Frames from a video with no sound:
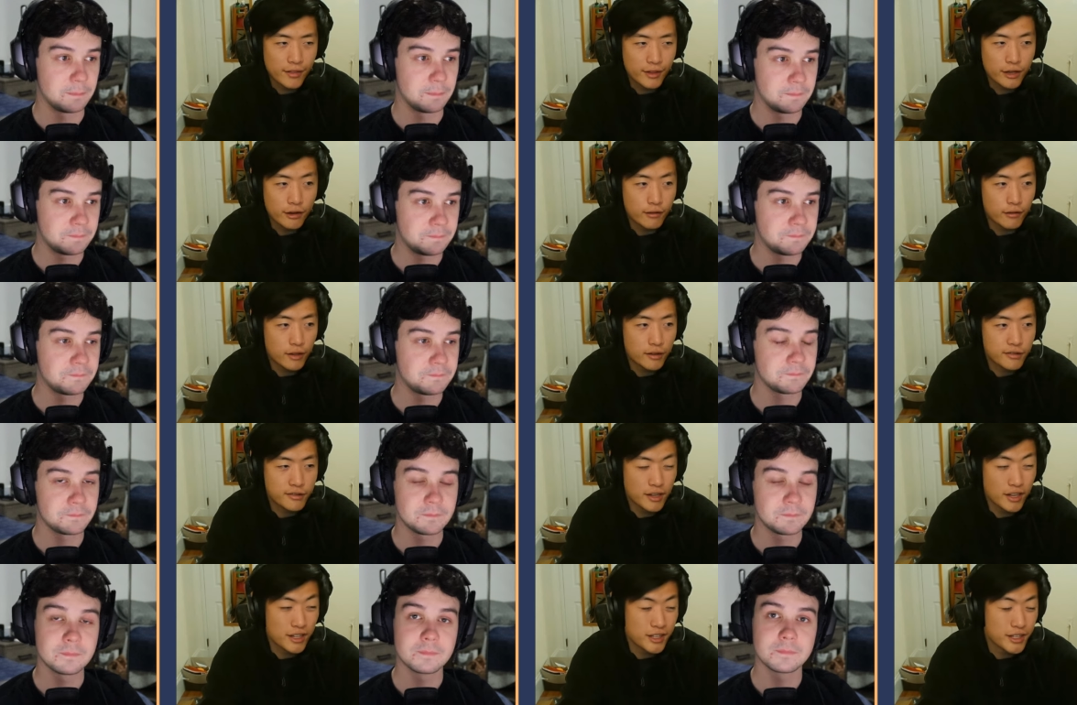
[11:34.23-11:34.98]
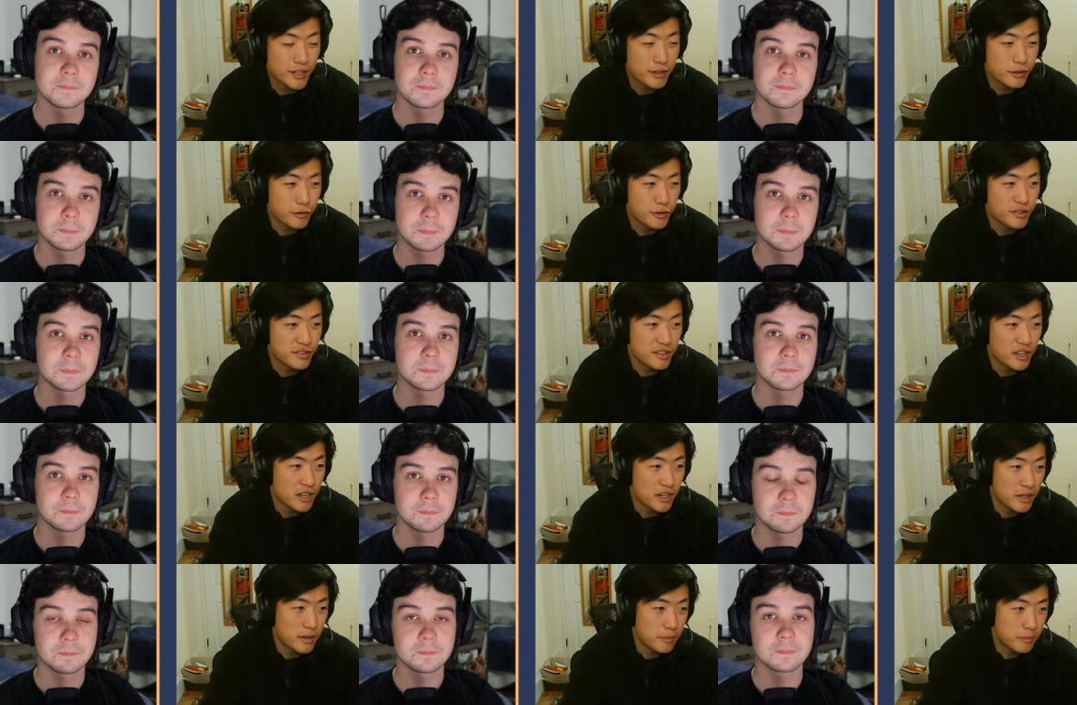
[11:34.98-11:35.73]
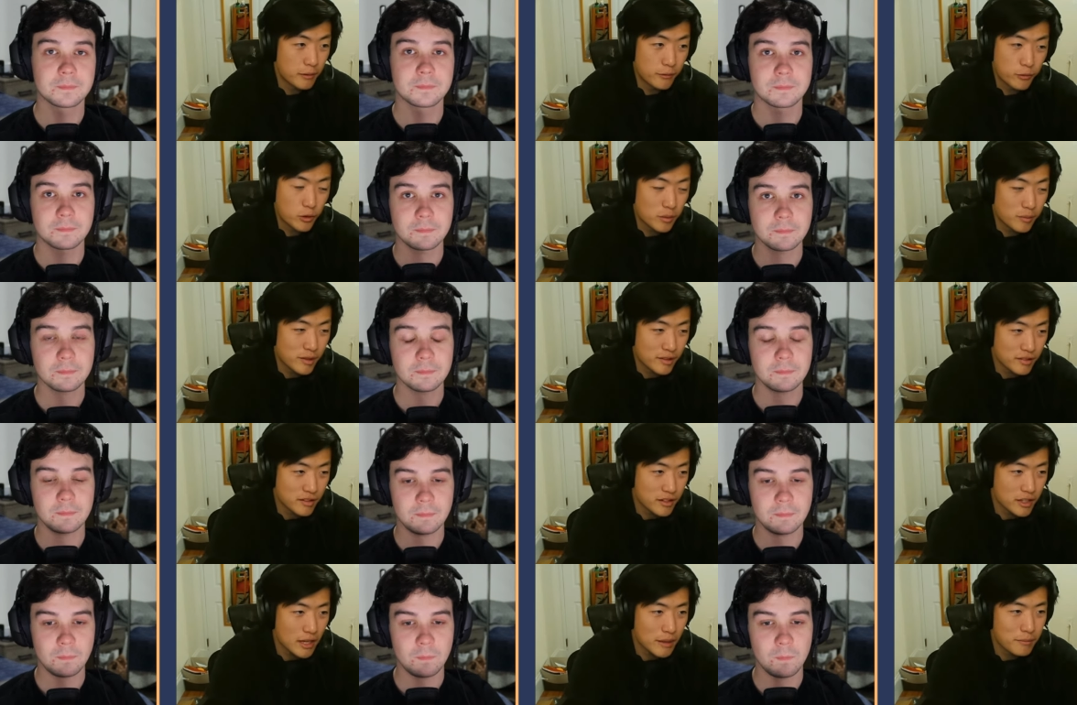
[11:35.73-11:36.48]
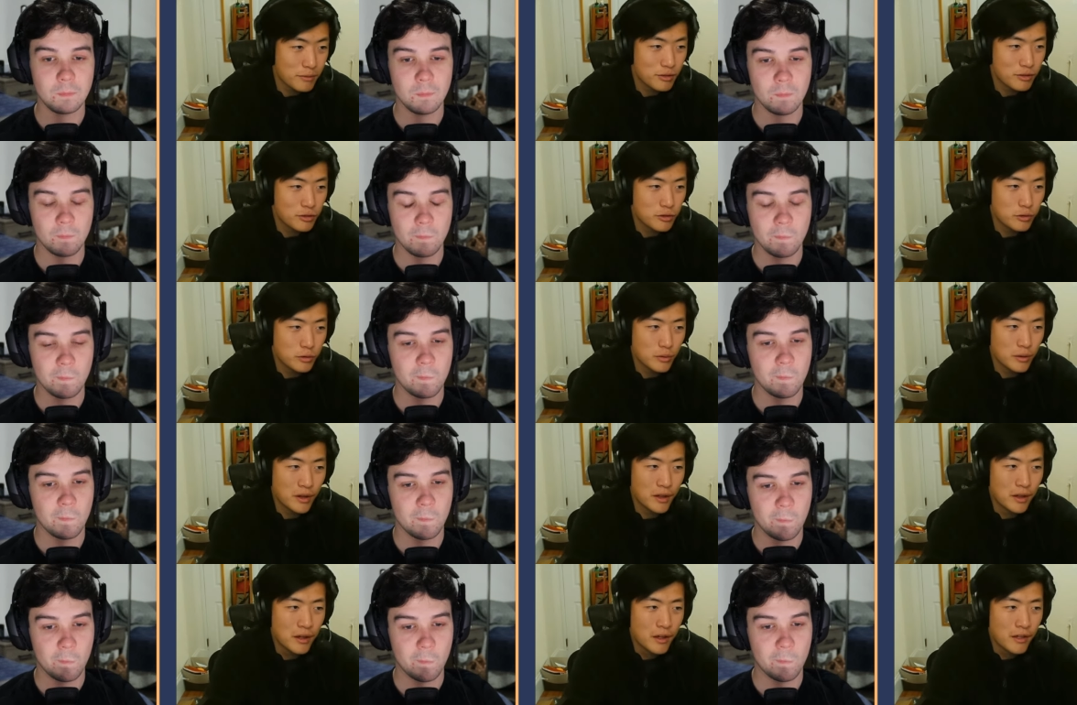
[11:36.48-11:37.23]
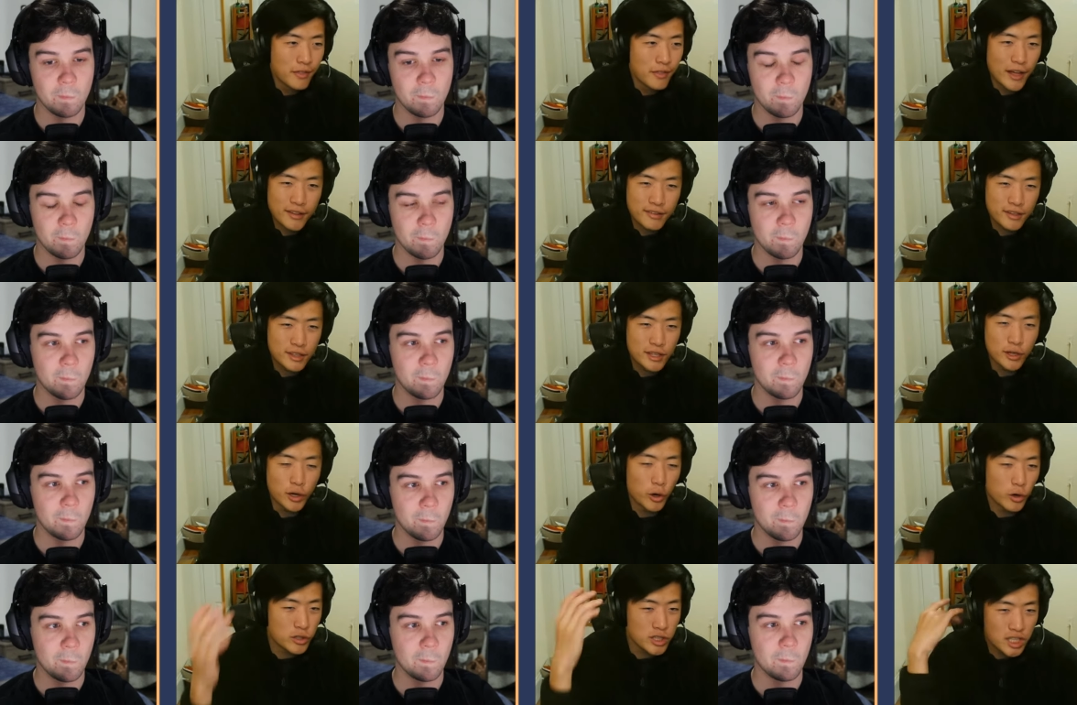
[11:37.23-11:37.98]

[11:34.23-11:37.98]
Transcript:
Speaker 1: had like a, a solid Tristana performance in game two. That's like the